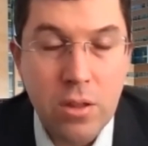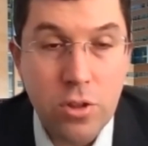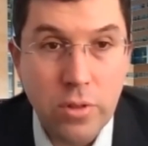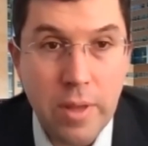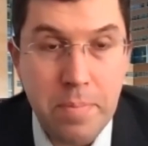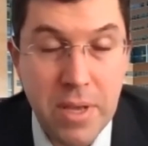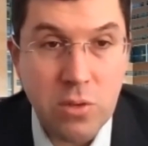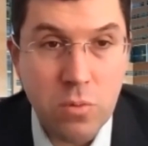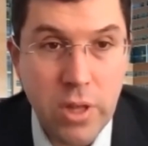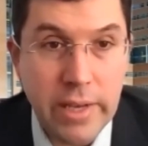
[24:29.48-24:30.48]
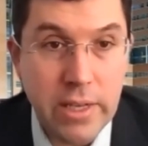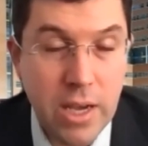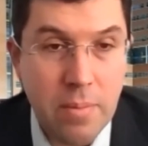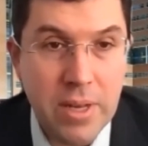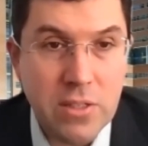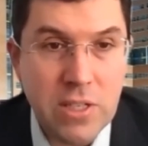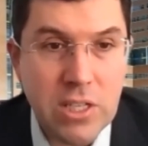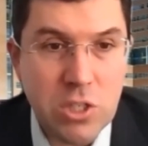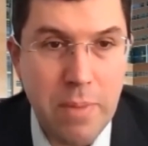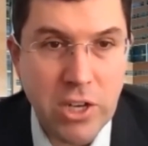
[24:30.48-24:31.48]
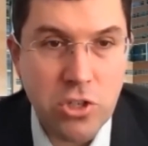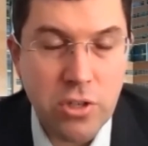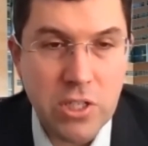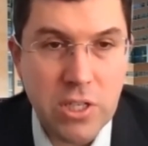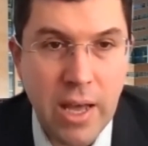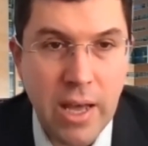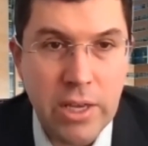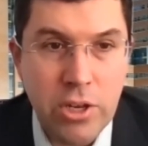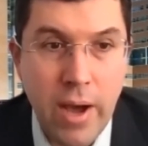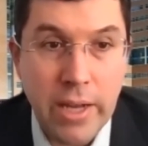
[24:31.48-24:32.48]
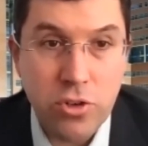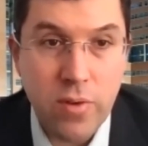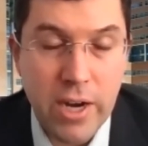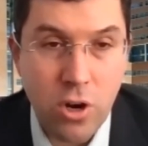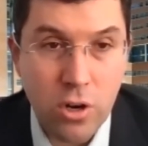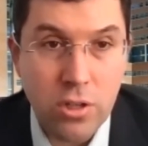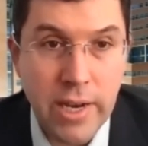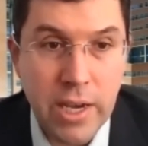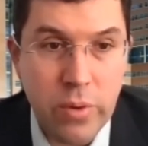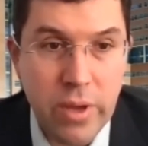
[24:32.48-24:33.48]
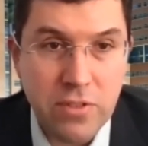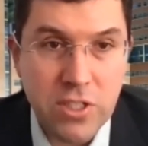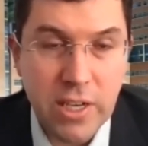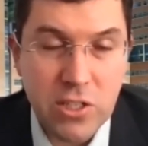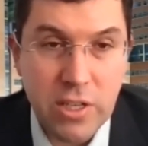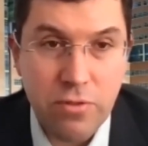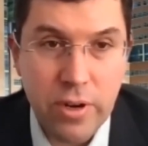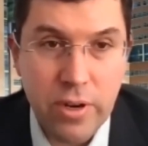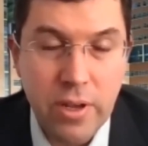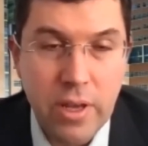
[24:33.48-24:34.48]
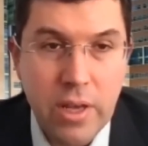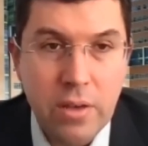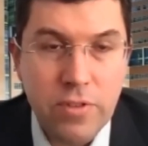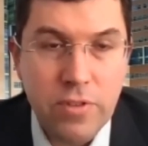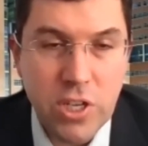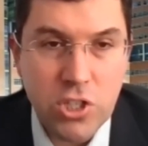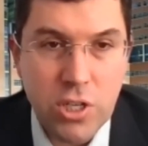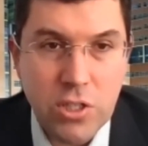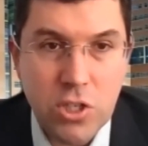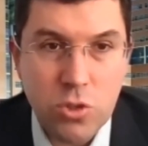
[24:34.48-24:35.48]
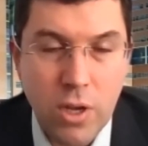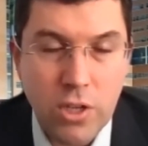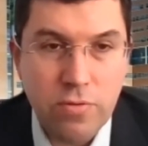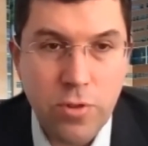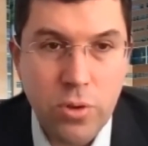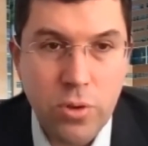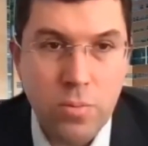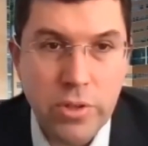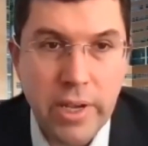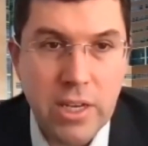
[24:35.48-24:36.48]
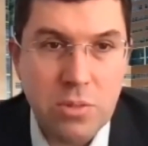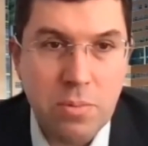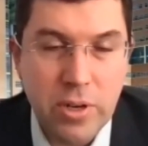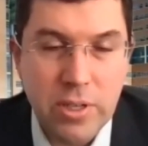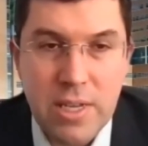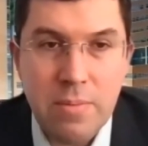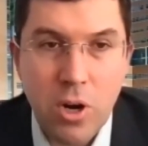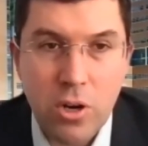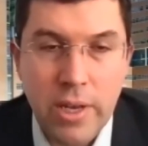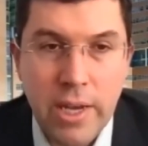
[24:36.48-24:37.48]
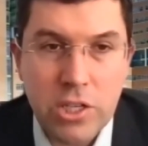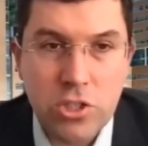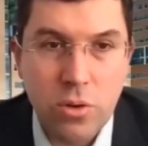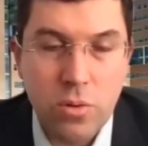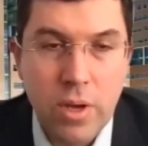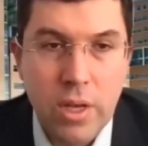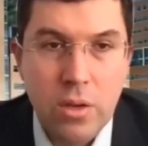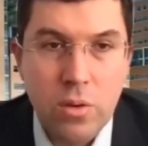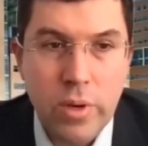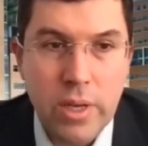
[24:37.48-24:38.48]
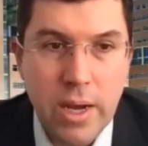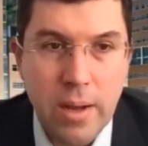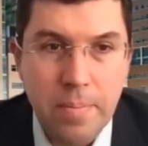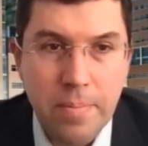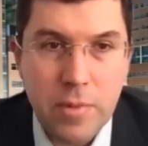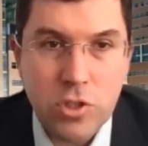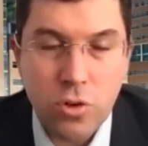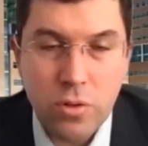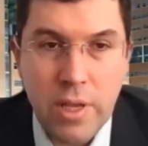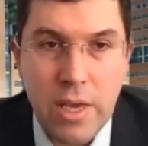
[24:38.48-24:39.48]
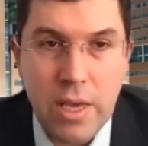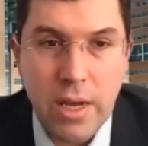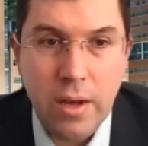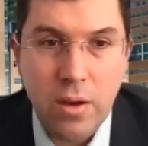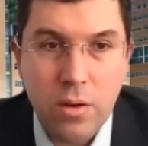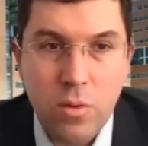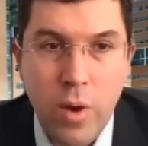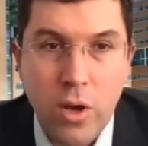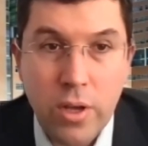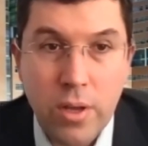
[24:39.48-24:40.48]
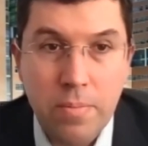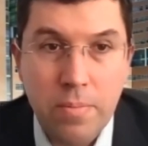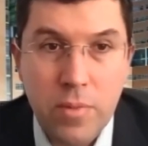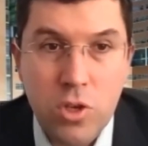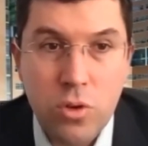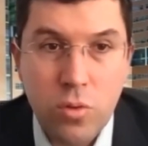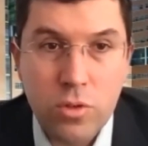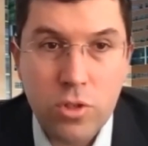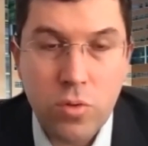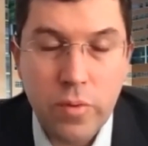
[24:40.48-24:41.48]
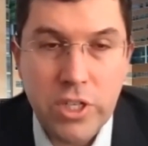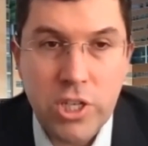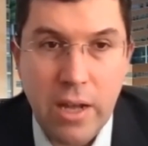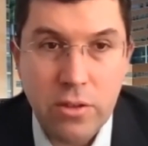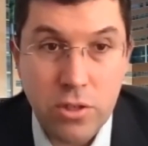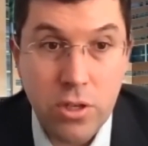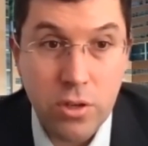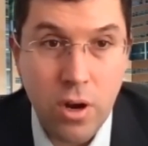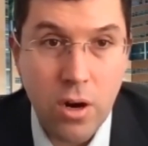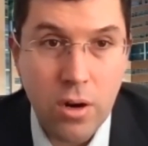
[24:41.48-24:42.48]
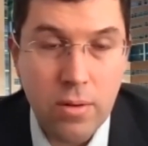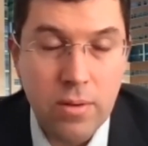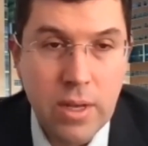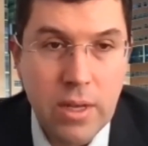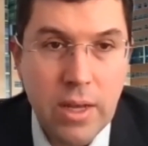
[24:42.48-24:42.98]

their lipids and would like to come in and see a specialist, I direct our clinic. We have 6 different physicians as well as a full multidisciplinary team in our clinic. So would certainly welcome you to reach out to our